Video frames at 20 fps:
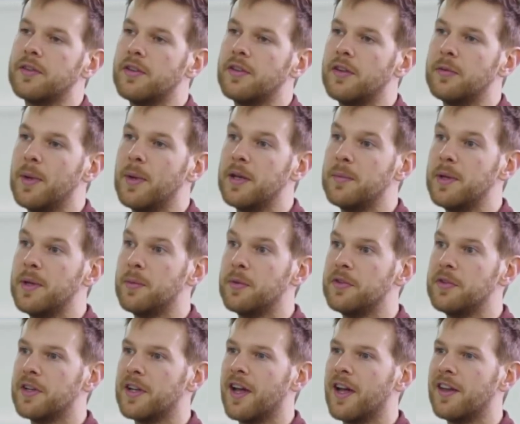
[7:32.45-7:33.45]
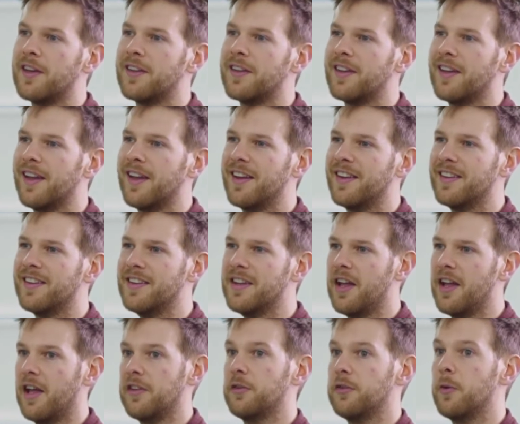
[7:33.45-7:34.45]
as many people as you can
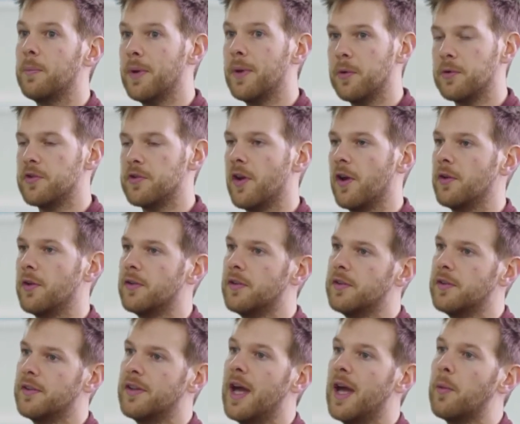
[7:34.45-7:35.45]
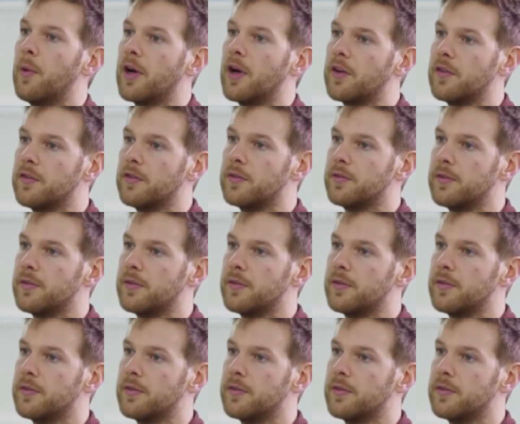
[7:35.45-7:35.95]
and sort of build your own network